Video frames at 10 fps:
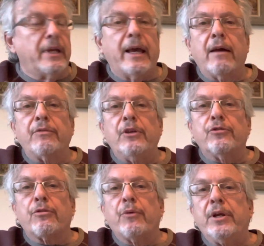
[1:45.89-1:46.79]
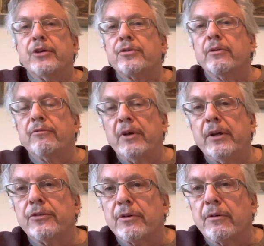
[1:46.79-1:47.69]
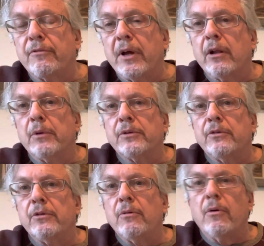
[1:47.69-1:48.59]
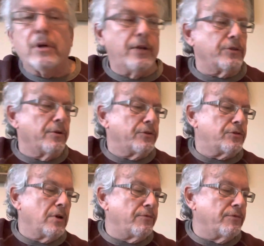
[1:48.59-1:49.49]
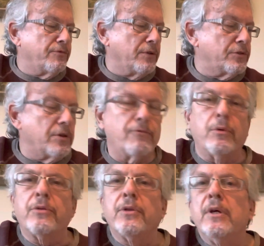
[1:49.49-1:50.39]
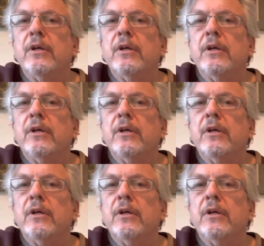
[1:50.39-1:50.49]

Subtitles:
have these three additional fingers are available to do all kinds of other stuff, fun stuff with.